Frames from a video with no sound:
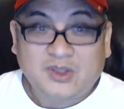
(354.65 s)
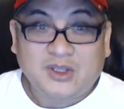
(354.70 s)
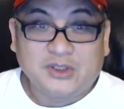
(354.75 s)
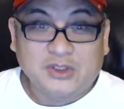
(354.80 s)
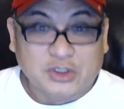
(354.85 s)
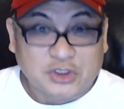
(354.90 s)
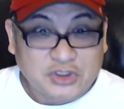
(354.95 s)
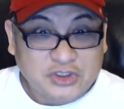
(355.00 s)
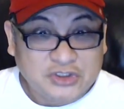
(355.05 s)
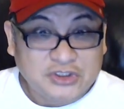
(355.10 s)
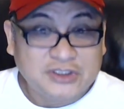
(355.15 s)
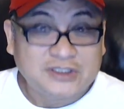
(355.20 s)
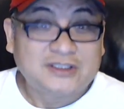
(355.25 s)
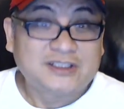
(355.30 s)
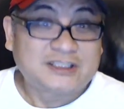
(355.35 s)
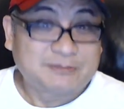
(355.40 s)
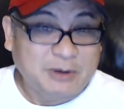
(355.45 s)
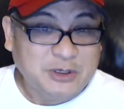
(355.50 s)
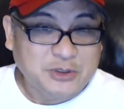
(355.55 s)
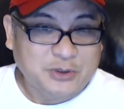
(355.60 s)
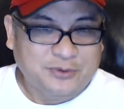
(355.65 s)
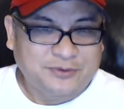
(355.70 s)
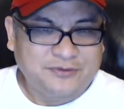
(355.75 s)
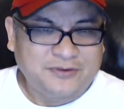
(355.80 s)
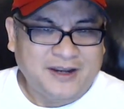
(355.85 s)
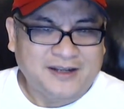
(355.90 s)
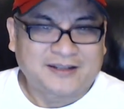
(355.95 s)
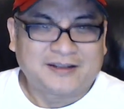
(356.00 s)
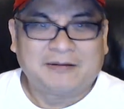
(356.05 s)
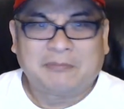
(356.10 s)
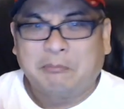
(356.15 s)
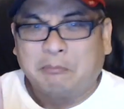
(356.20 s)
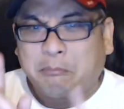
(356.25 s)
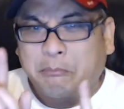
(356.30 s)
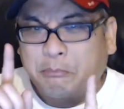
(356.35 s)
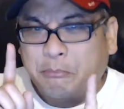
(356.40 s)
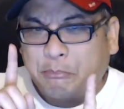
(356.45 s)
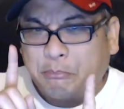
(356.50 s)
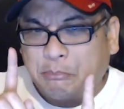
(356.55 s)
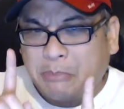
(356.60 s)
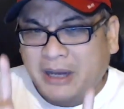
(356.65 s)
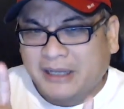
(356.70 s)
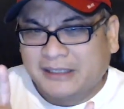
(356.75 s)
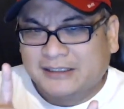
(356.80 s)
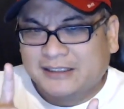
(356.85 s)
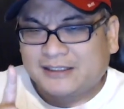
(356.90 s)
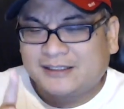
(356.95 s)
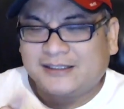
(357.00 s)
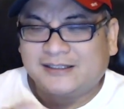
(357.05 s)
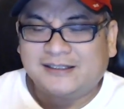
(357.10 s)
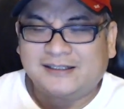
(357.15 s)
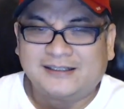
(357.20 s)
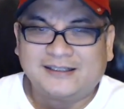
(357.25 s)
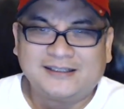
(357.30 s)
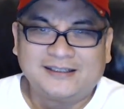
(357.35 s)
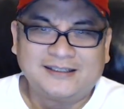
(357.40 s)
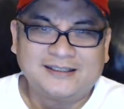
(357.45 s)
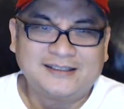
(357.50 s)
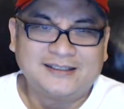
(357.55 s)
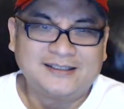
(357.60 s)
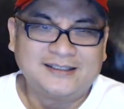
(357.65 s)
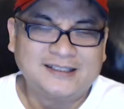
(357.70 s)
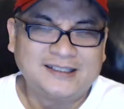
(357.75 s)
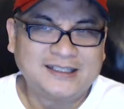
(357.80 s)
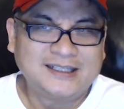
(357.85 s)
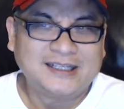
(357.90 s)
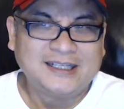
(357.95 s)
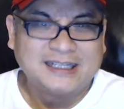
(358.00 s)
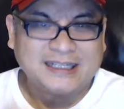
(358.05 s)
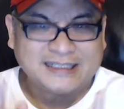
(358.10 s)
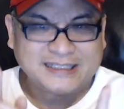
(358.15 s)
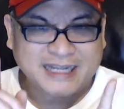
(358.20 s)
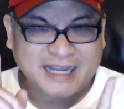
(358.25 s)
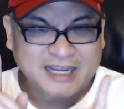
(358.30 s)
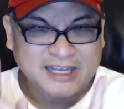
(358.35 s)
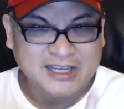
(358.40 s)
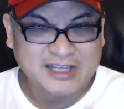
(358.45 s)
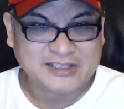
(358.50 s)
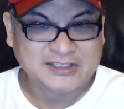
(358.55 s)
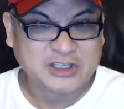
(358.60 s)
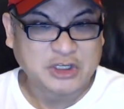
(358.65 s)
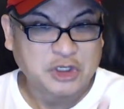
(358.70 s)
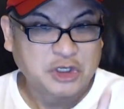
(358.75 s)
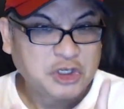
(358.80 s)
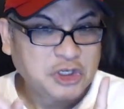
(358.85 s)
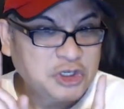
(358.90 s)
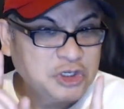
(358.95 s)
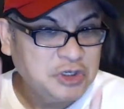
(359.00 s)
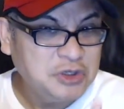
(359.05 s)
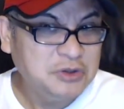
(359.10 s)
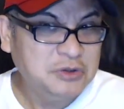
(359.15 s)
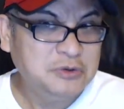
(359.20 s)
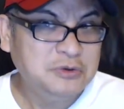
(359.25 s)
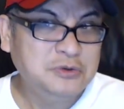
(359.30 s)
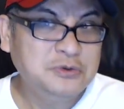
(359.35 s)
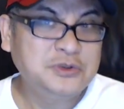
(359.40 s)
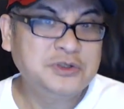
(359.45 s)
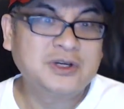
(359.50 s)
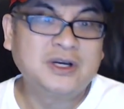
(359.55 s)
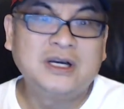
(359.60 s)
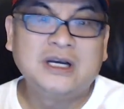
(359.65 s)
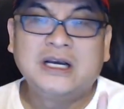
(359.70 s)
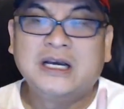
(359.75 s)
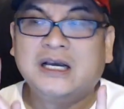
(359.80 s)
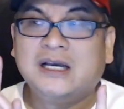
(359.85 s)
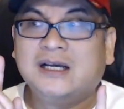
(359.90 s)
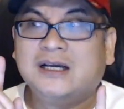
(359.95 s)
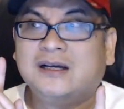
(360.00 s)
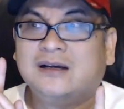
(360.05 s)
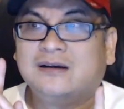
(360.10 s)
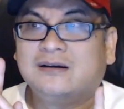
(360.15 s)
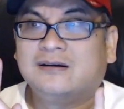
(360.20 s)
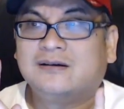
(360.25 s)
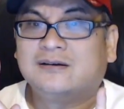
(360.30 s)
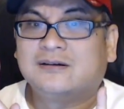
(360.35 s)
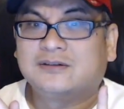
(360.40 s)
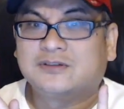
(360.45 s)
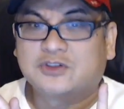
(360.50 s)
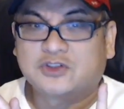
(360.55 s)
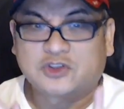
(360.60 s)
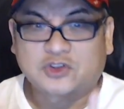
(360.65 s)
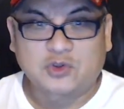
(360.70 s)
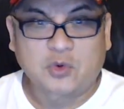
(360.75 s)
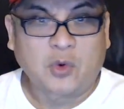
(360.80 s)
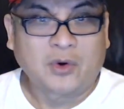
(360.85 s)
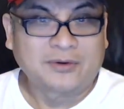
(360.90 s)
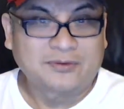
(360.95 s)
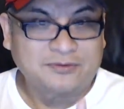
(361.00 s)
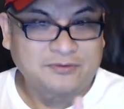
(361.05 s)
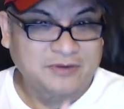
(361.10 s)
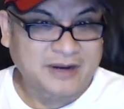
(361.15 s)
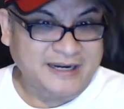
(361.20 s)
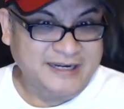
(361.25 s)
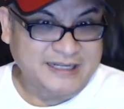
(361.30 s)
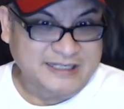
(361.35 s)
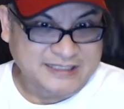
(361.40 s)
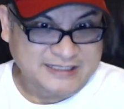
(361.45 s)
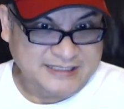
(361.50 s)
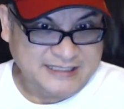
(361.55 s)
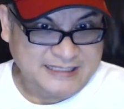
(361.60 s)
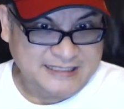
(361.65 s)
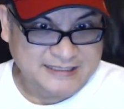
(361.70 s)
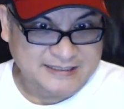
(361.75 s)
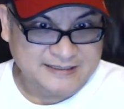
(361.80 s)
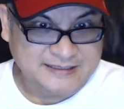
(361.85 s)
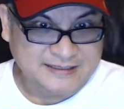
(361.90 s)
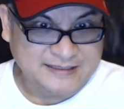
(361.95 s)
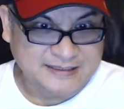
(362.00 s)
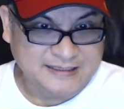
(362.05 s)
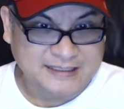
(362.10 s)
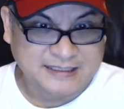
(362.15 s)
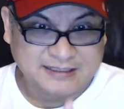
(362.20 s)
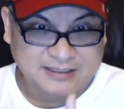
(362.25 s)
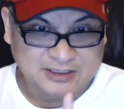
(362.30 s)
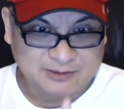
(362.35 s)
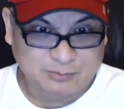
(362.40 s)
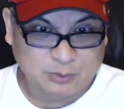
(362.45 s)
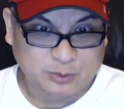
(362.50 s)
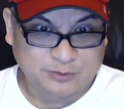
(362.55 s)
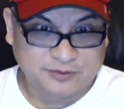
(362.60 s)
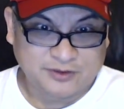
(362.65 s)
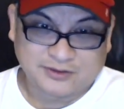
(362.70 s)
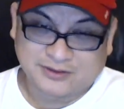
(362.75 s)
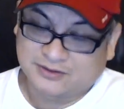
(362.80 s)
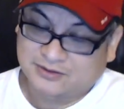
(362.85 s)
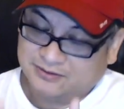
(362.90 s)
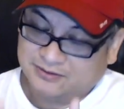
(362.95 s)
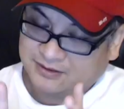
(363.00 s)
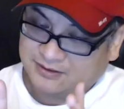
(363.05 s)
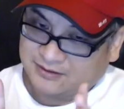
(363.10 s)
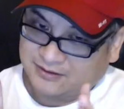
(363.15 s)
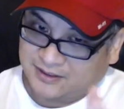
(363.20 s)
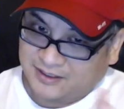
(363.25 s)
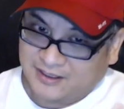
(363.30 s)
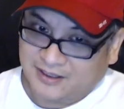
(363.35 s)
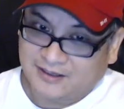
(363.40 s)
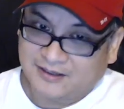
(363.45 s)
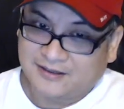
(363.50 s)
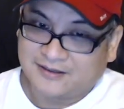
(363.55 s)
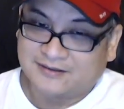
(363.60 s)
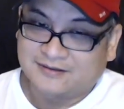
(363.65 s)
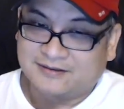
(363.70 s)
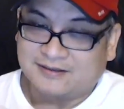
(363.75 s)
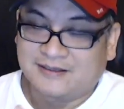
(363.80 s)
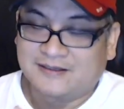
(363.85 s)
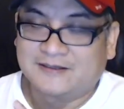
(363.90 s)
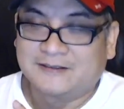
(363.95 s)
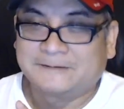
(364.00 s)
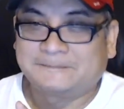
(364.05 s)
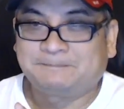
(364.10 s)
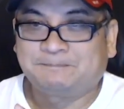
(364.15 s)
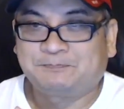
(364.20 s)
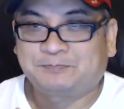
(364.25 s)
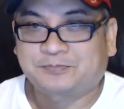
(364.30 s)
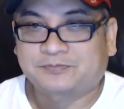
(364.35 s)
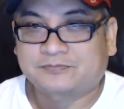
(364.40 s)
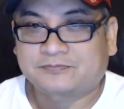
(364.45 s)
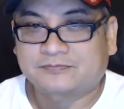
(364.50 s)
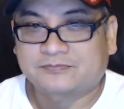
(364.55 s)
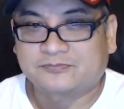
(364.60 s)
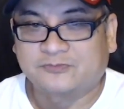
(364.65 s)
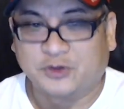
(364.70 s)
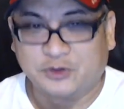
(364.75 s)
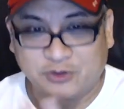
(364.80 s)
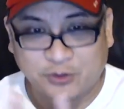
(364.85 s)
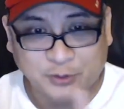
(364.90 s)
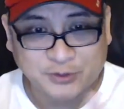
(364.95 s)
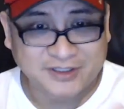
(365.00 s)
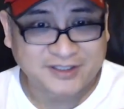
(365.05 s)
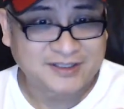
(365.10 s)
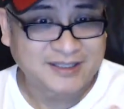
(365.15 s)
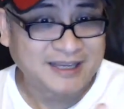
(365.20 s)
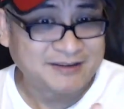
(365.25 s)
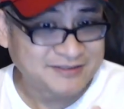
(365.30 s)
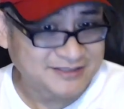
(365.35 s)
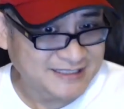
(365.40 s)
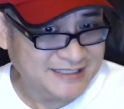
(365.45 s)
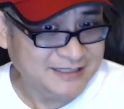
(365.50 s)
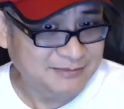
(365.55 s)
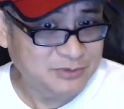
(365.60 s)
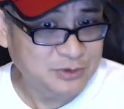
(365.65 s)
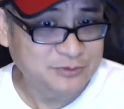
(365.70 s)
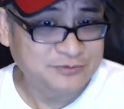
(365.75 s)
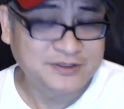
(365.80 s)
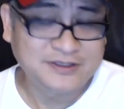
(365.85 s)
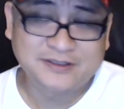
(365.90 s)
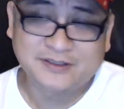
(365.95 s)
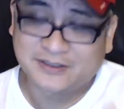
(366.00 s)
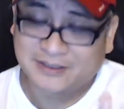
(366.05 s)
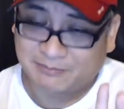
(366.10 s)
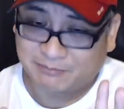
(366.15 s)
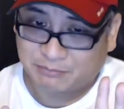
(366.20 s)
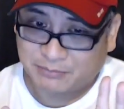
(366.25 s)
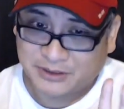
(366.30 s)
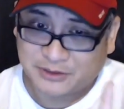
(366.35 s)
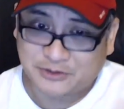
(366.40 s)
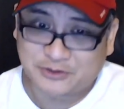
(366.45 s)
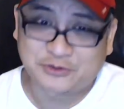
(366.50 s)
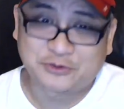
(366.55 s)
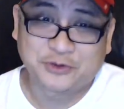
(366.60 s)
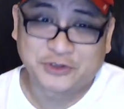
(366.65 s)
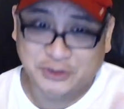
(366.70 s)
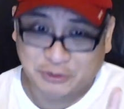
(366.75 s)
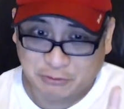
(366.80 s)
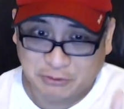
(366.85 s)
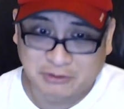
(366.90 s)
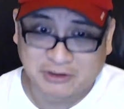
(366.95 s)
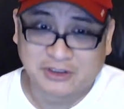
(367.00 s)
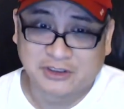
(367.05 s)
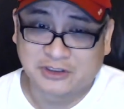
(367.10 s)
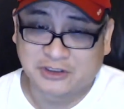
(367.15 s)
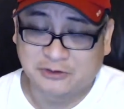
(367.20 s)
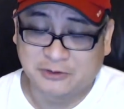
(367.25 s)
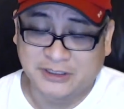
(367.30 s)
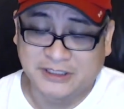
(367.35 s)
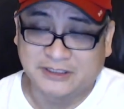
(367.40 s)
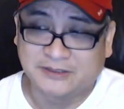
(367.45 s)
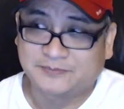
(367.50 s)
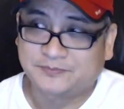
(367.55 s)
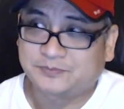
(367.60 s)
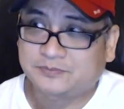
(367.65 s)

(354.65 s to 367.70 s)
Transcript: the good special effect. But there is a huge sword fighting scenes in this movie, okay? For those that have seen the movie, I'm pretty sure you will agree.